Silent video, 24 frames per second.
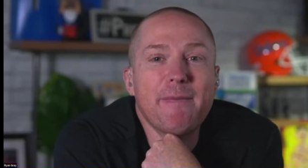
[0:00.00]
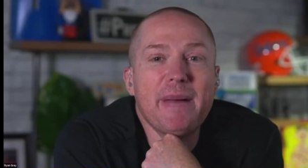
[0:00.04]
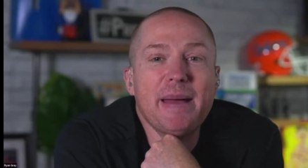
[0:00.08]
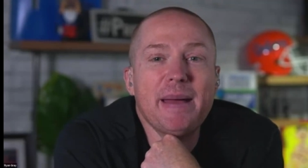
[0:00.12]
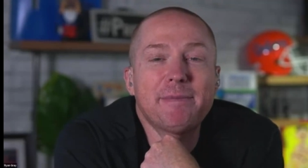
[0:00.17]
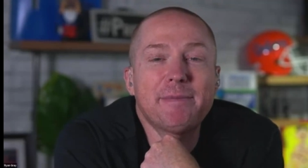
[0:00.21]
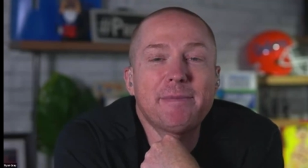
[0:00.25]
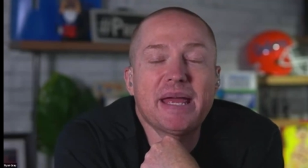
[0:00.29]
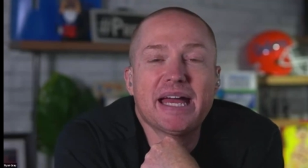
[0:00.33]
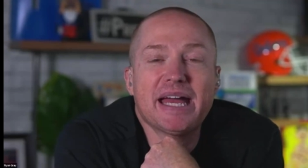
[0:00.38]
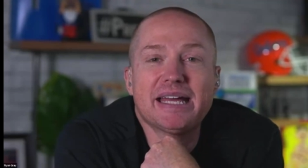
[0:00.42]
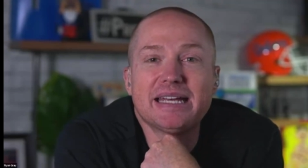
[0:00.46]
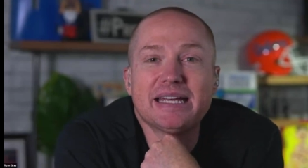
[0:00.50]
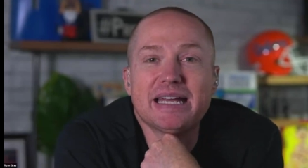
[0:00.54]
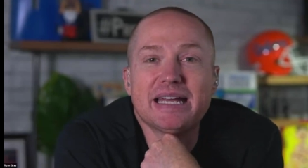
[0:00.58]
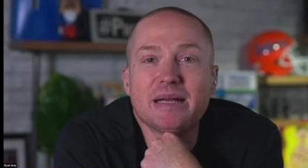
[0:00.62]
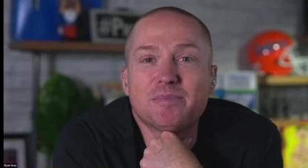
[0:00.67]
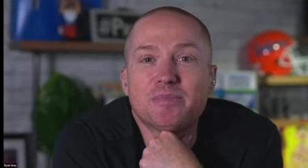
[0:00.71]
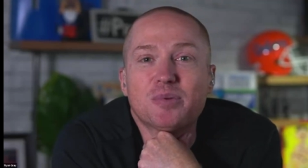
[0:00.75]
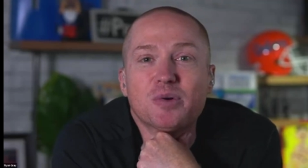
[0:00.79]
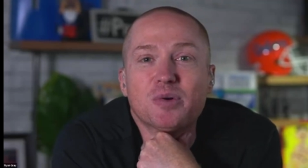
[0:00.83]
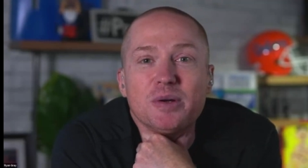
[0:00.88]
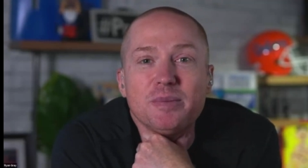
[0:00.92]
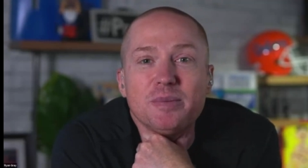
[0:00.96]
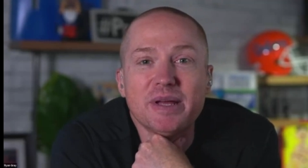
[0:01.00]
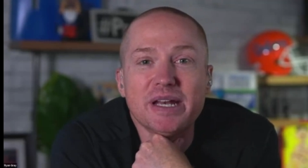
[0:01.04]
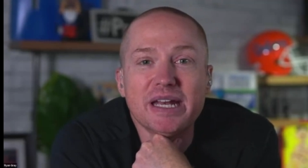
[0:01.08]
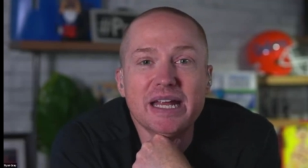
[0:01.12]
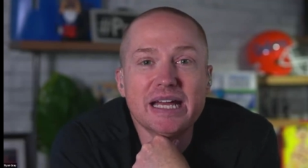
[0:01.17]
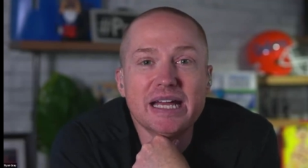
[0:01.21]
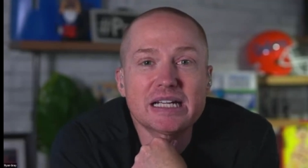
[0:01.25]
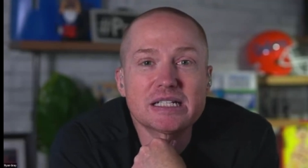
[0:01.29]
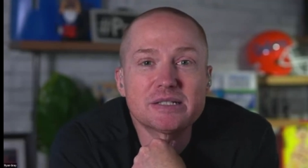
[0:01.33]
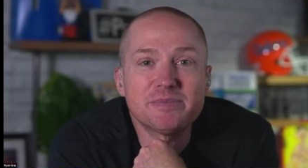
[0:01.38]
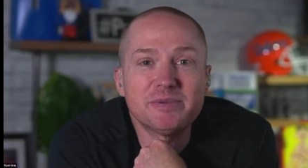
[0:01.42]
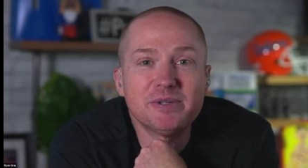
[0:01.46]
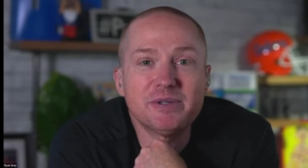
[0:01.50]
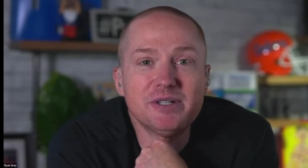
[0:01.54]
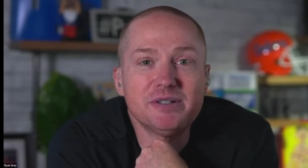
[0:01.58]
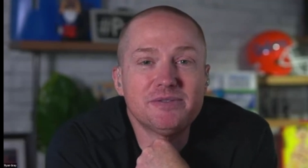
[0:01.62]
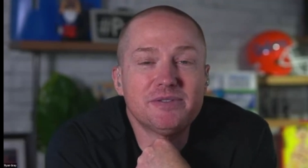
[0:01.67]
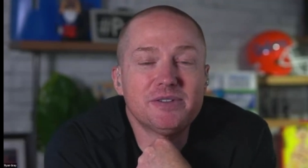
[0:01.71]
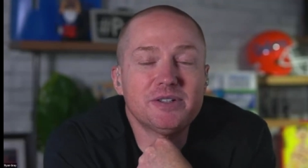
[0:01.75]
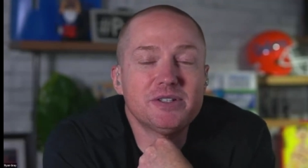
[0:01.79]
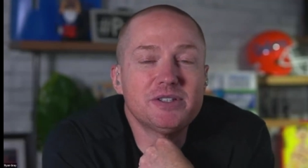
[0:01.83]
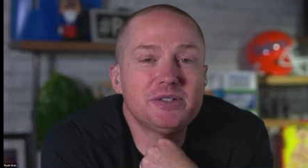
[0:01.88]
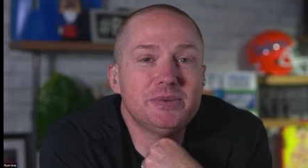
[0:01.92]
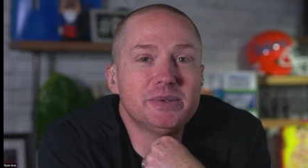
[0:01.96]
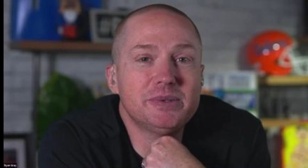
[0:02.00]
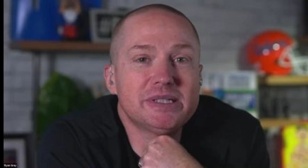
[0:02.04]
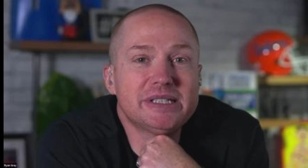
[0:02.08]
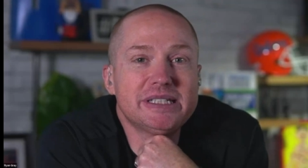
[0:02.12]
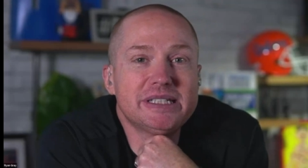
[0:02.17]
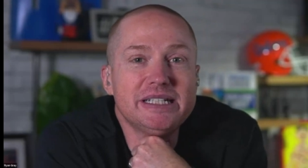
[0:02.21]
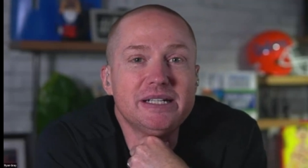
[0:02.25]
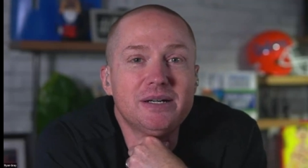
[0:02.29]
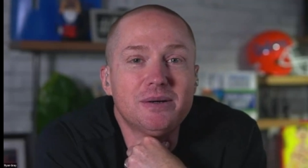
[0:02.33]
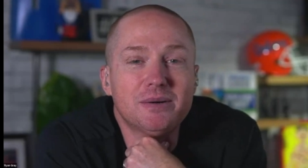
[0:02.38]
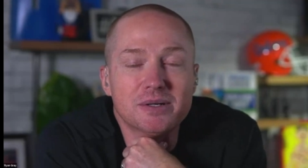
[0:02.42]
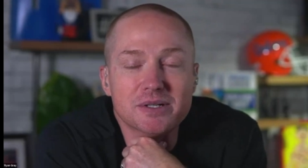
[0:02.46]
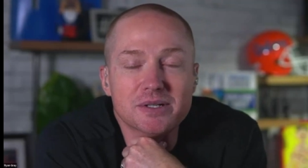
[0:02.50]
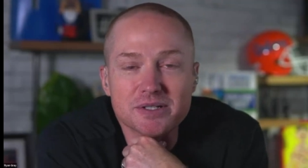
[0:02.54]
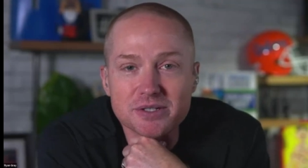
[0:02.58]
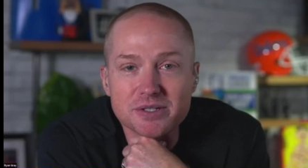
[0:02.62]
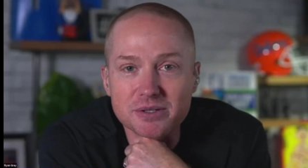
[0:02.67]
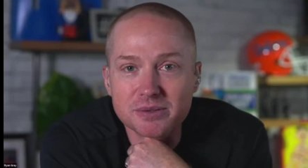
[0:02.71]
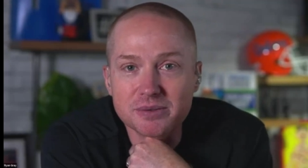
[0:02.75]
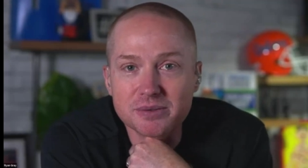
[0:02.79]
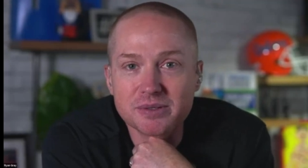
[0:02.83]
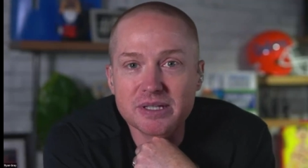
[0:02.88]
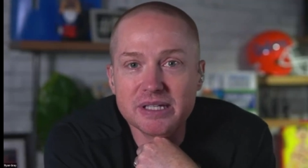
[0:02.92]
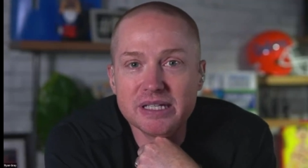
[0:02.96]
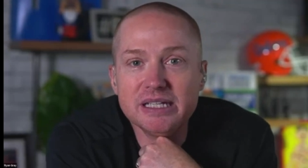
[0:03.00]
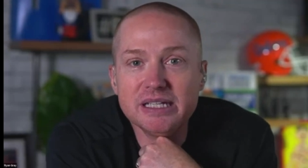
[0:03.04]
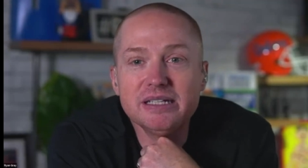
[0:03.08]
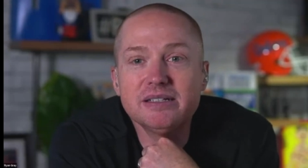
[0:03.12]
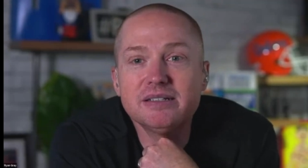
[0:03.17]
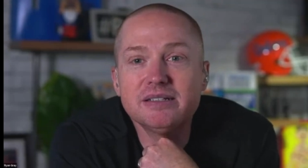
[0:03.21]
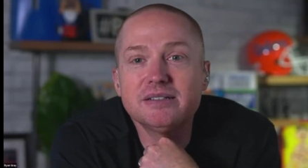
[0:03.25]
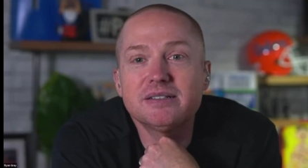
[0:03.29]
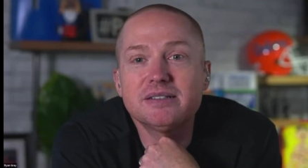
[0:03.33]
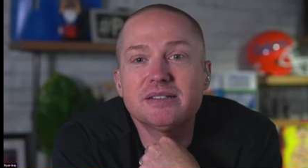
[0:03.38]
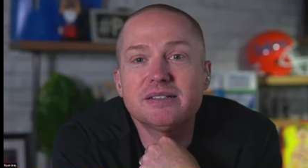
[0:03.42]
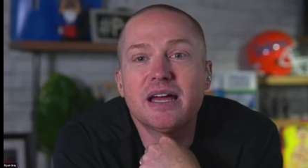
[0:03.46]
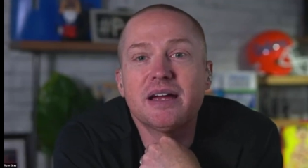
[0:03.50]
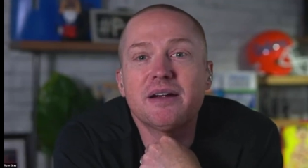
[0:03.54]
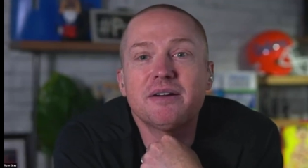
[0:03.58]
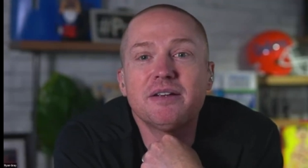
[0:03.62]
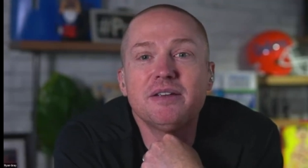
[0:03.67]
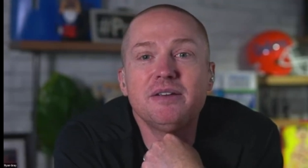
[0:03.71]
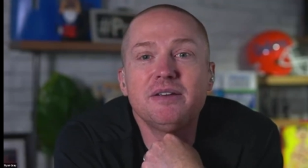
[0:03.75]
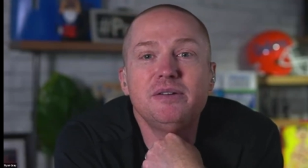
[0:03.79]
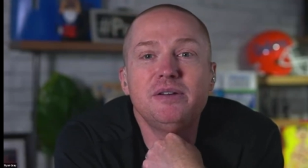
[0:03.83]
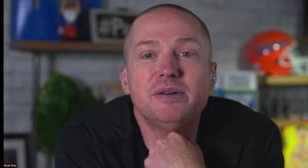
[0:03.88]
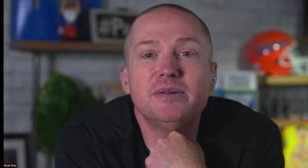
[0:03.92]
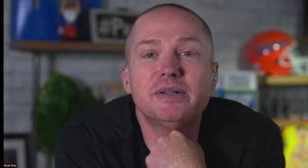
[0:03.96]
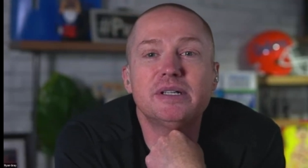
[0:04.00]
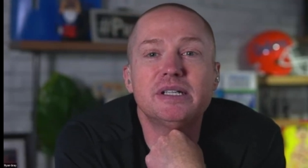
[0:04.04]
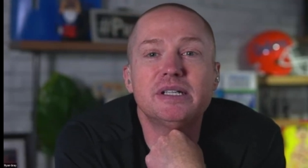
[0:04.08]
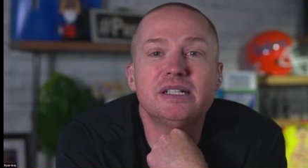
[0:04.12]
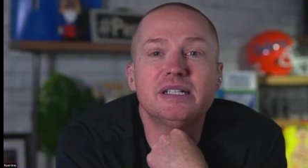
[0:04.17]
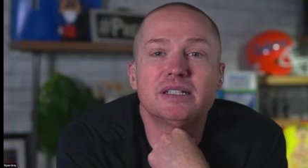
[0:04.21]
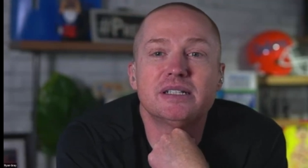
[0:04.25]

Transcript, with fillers: MCAT and pre-med expert for 20 or so years. How are you doing?